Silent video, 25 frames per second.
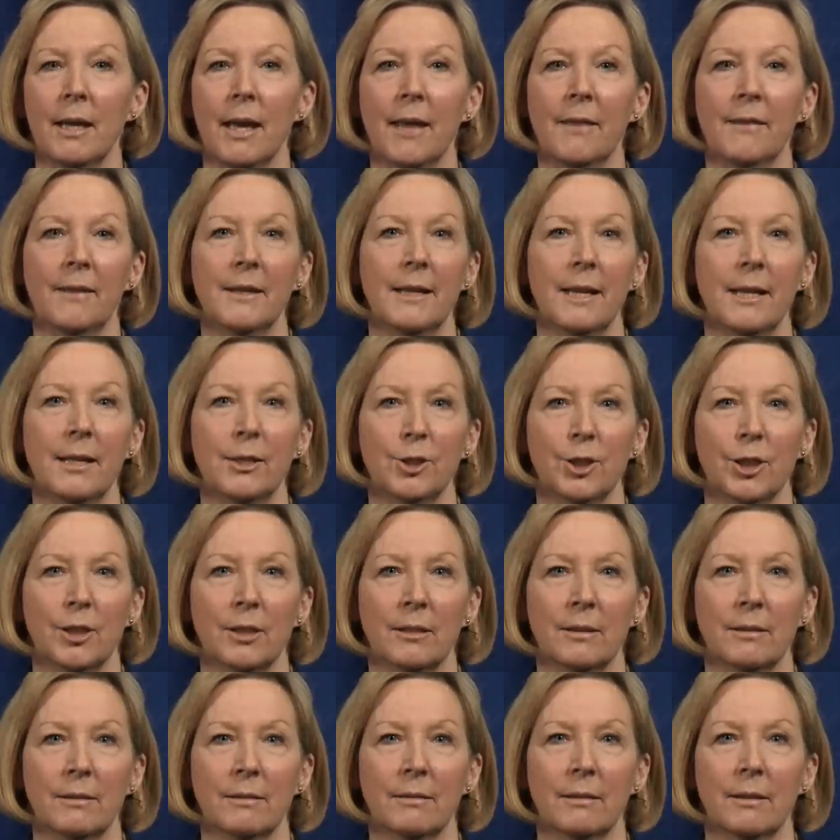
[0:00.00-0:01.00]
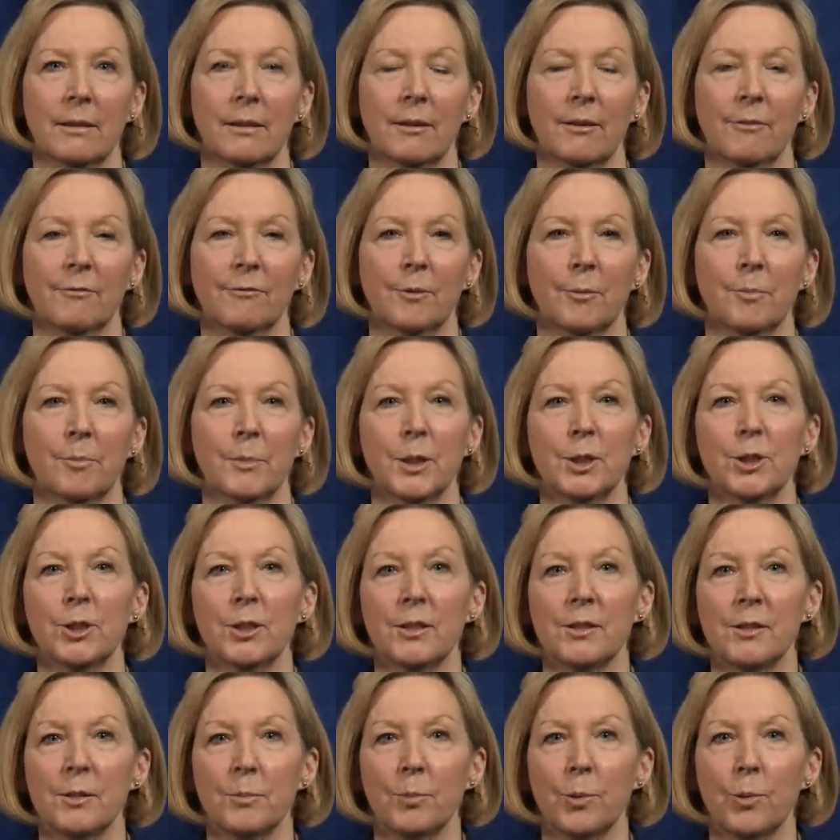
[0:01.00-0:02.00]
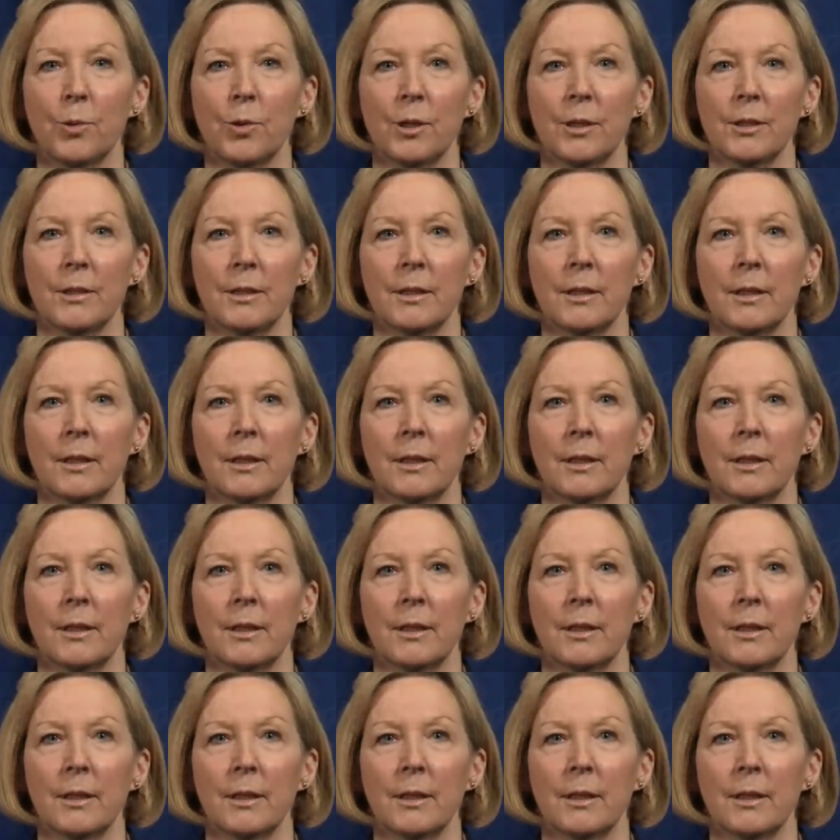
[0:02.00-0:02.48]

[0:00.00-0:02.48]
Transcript: and the nation, from mission support